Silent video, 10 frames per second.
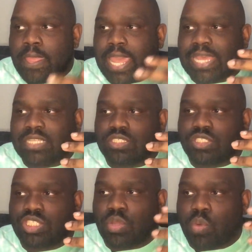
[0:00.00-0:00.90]
and
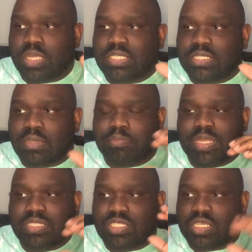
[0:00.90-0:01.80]
she wants it to
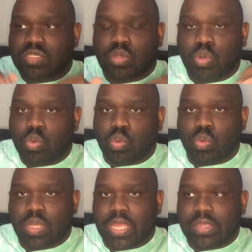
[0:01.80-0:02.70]
be just
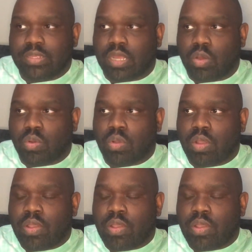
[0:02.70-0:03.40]
cool, you know.